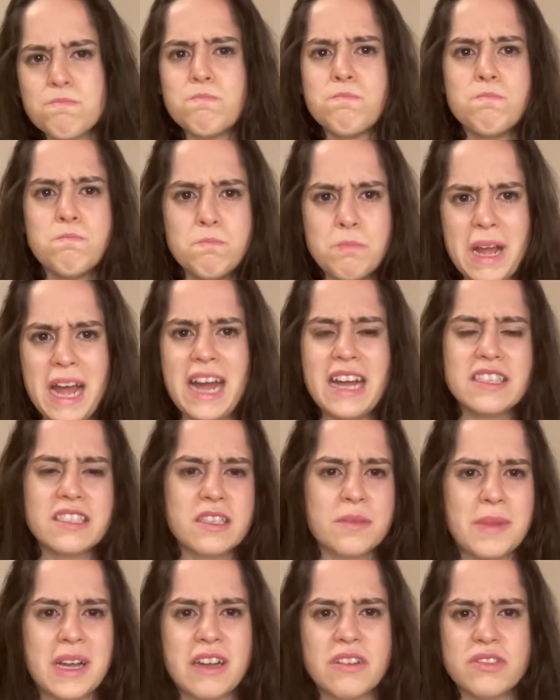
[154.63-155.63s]
mass
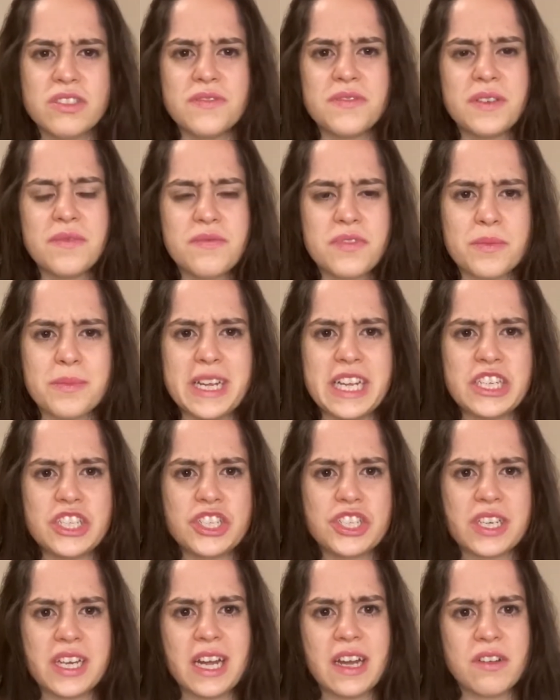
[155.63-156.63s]
amount of
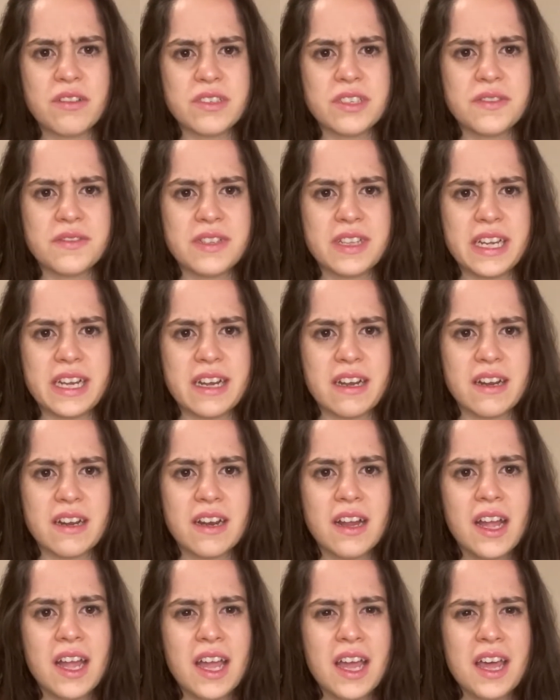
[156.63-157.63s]
information out there
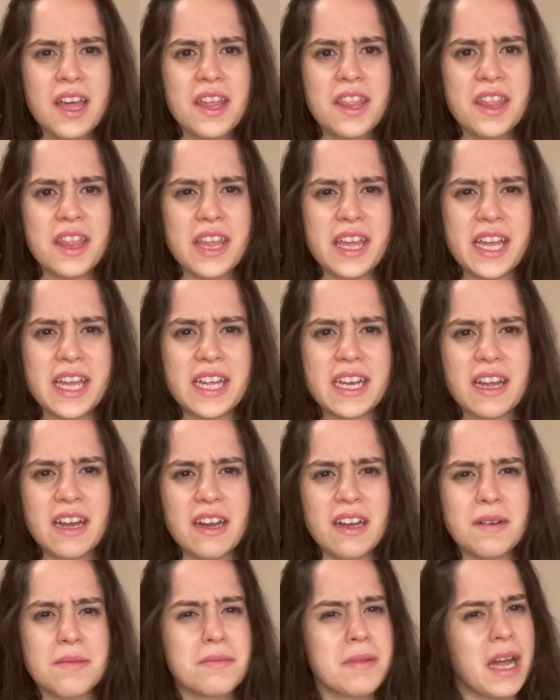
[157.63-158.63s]
that
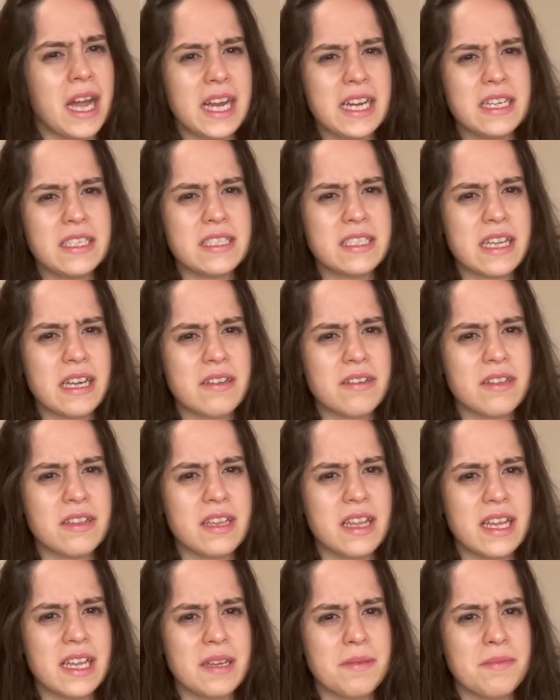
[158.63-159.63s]
kind of sounded
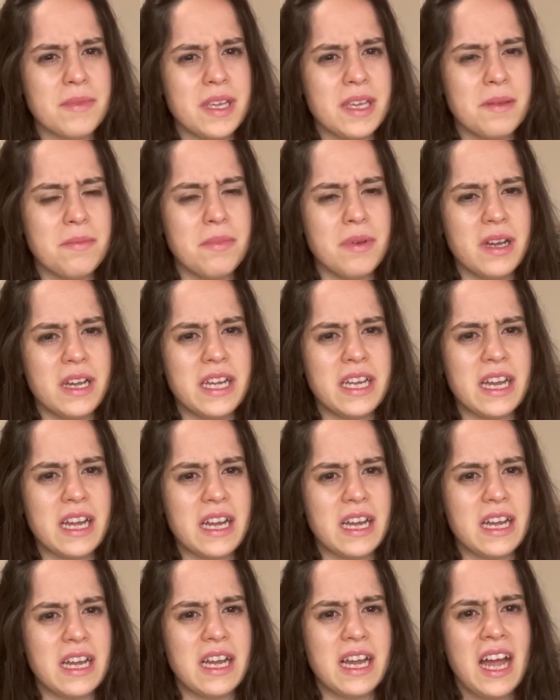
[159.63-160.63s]
like me, but
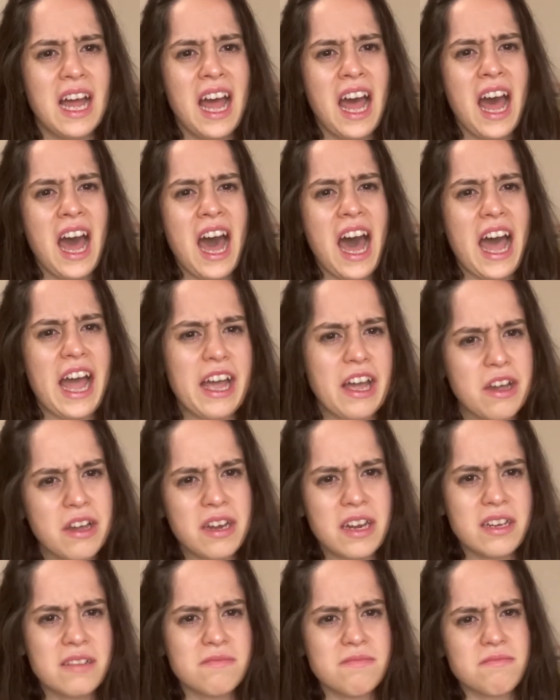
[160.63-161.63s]
I
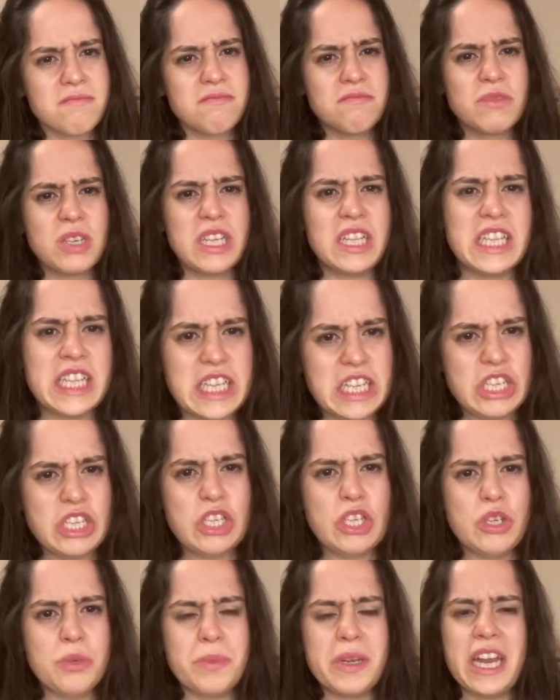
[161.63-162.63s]
couldn't really
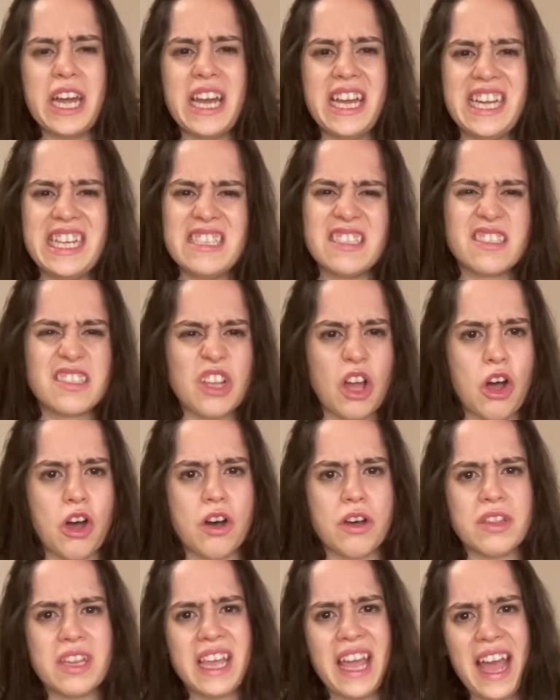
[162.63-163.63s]
humanize
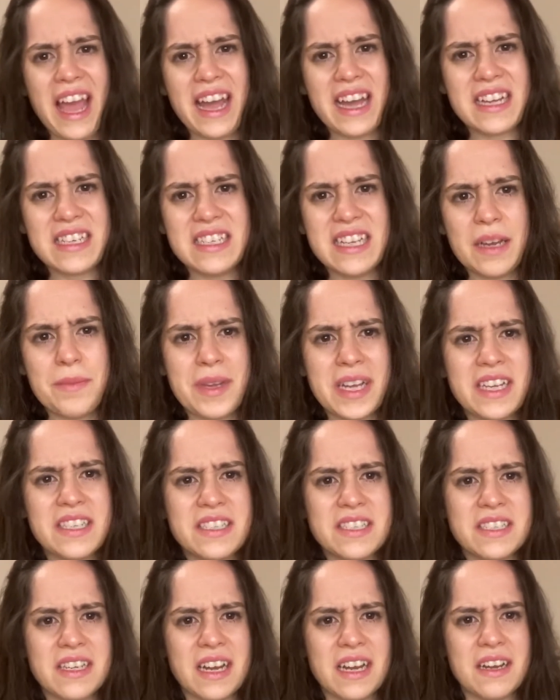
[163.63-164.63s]
all the academic
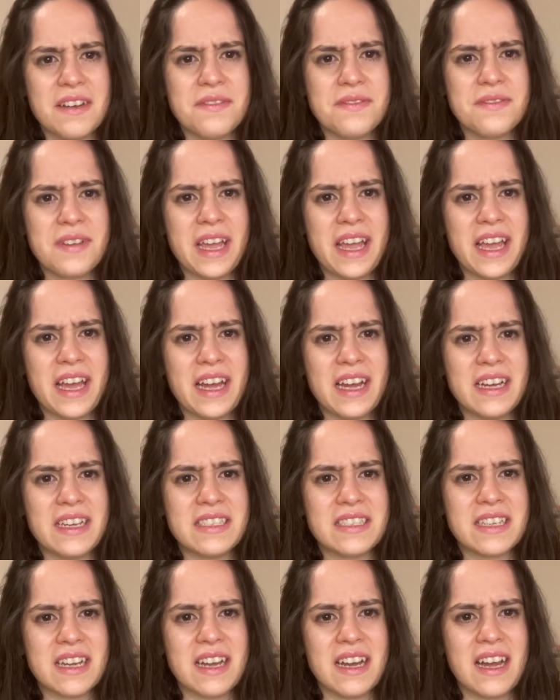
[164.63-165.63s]
stuff.
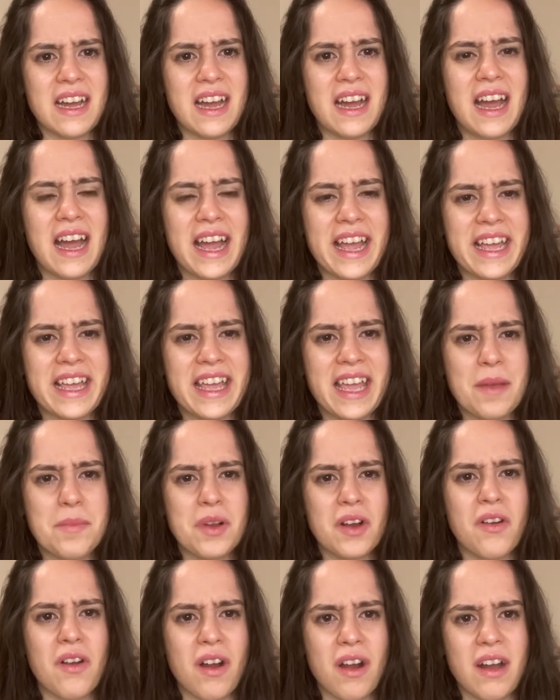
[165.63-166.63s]
And I came
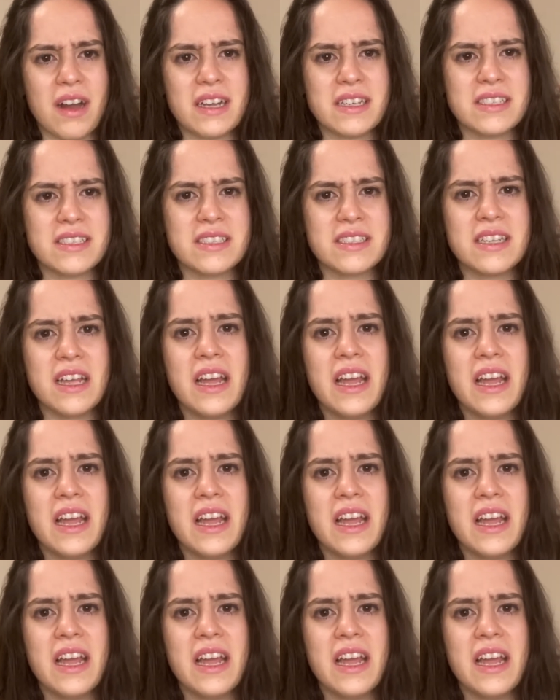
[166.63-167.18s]
across